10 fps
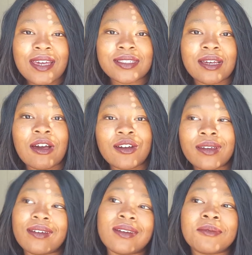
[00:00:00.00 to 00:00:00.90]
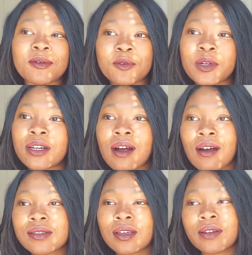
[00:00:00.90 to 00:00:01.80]
So, you know, I mean, we
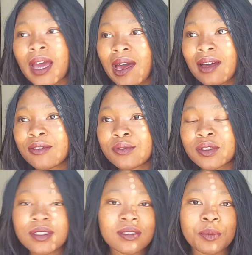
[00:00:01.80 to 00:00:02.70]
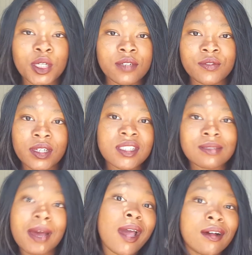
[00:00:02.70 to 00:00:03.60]
all don't have just the perfect
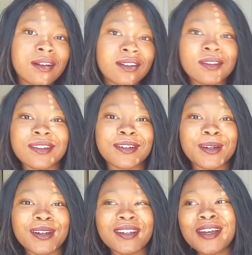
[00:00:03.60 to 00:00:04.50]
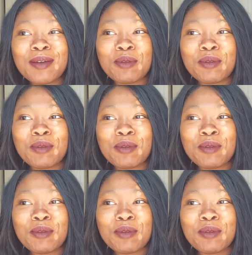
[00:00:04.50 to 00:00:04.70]
smile or